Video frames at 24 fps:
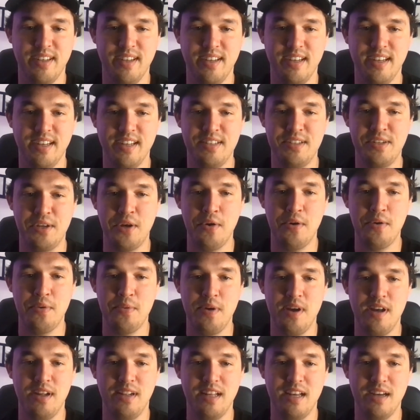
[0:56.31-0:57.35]
It's going
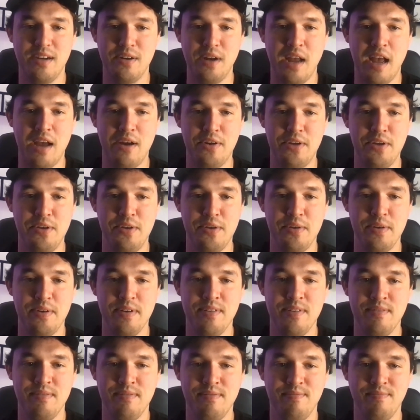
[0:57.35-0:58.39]
well. How are you
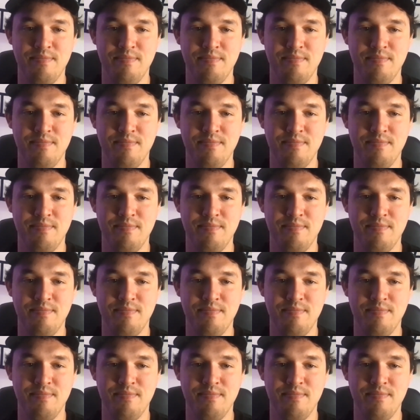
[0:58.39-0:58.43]
doing?